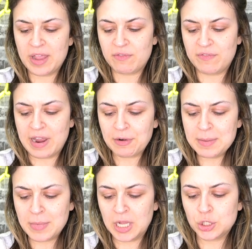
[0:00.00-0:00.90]
it very
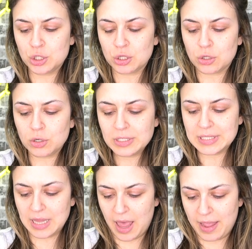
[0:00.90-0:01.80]
much
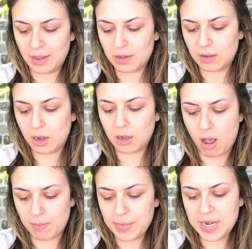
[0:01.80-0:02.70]
looks like a
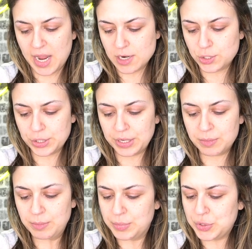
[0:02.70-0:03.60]

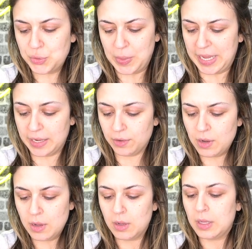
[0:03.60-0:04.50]
combination between
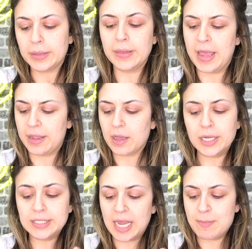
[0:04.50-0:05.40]
like
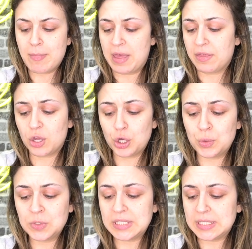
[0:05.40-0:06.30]
a
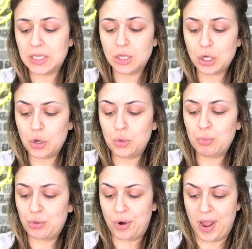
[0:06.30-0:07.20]
dimethicone
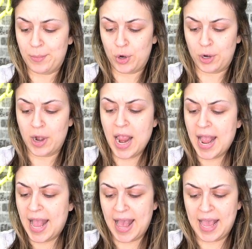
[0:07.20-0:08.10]
silicone primer
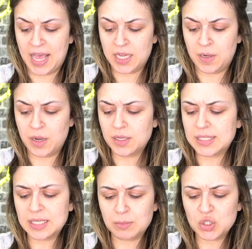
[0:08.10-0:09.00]
and
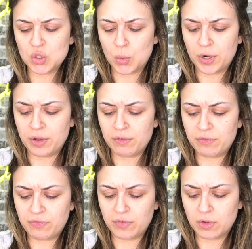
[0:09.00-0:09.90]
some sort
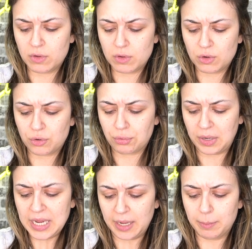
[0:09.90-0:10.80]
of
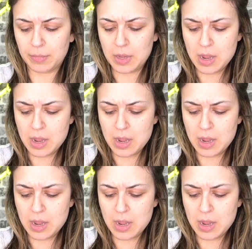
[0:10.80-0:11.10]
cream.